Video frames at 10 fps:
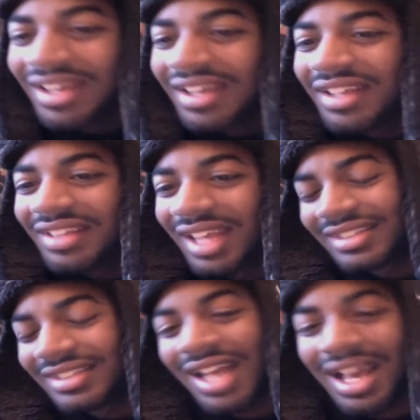
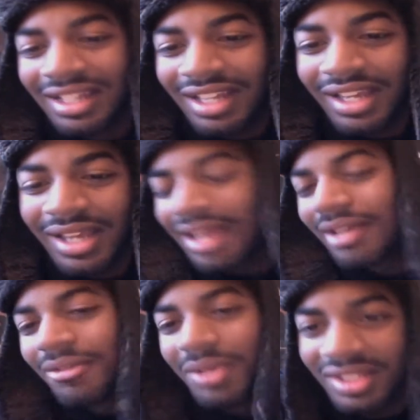that's kind of like,
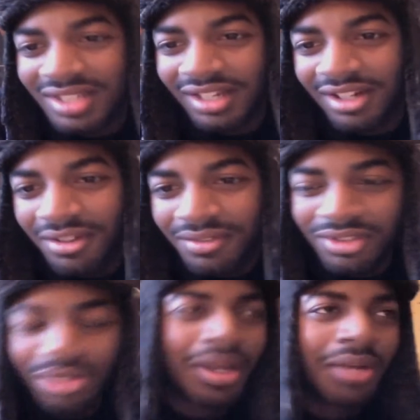we could take it off.
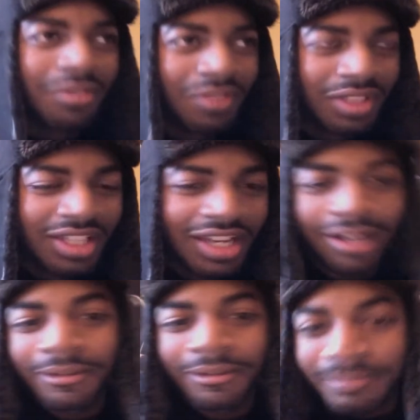Nobody would really care.
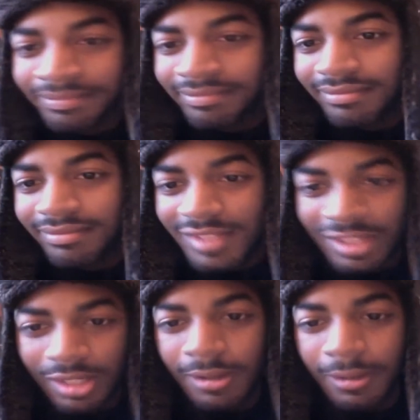
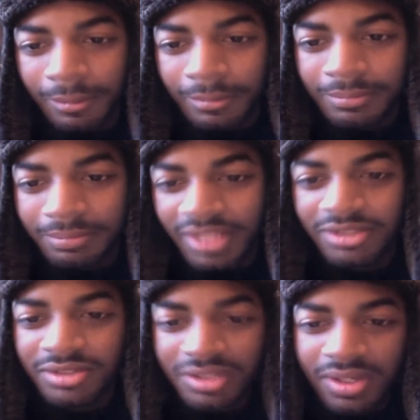So,
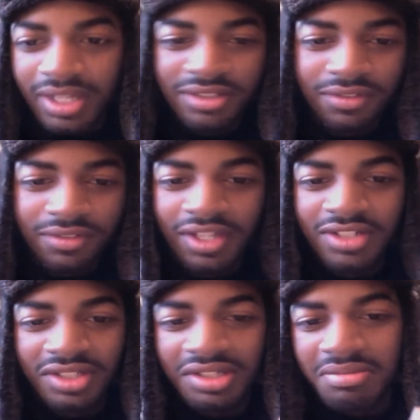Magical Stone
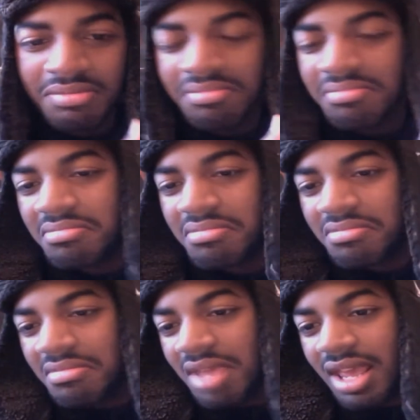Excavation,
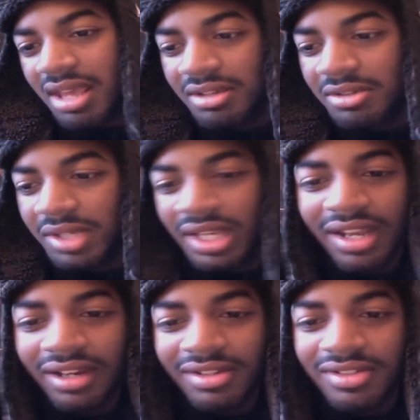meh, who
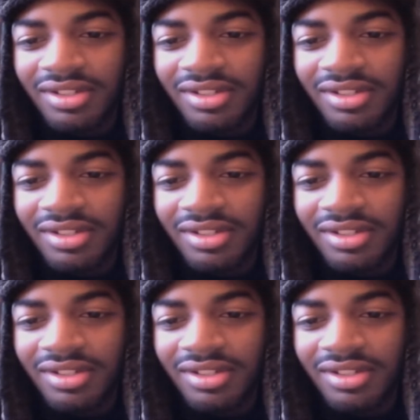cares?